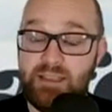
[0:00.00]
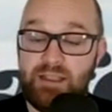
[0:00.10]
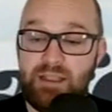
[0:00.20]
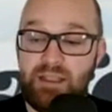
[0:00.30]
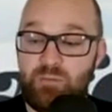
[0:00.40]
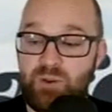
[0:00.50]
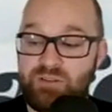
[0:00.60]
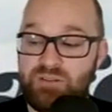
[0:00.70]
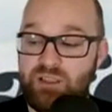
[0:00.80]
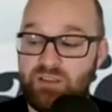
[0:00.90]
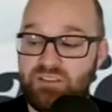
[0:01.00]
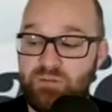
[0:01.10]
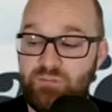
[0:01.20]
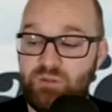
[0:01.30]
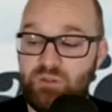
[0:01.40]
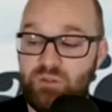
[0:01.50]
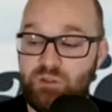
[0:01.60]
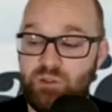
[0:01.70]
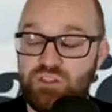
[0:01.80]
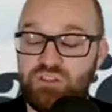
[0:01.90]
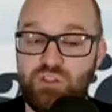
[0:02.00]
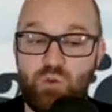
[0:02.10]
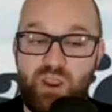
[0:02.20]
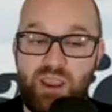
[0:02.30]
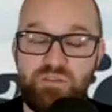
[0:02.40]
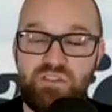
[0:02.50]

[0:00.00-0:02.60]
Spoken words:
but except for the loss to the Rams,